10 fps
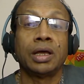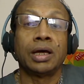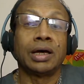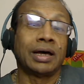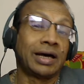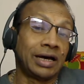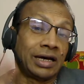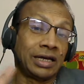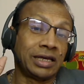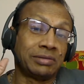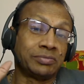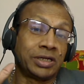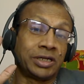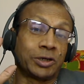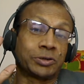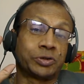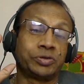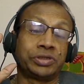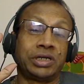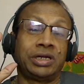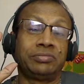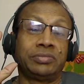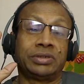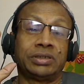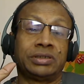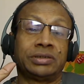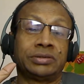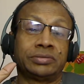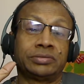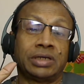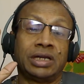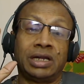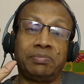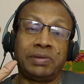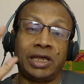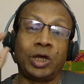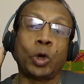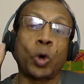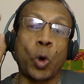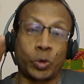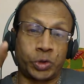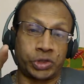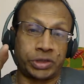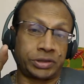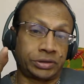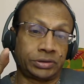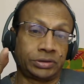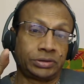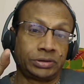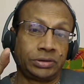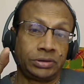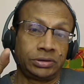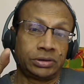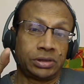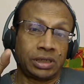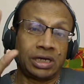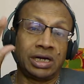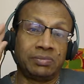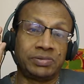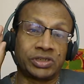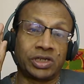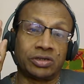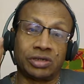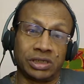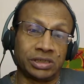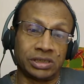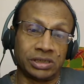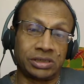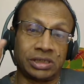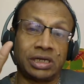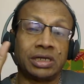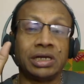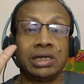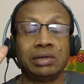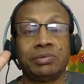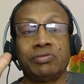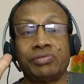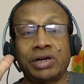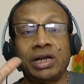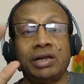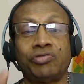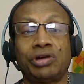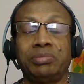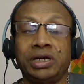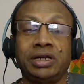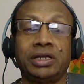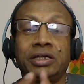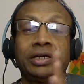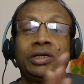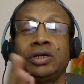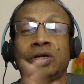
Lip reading: Hi, I'm Dr. Sundaram, NLP coach, NLP psychologist, and NLP friend from India.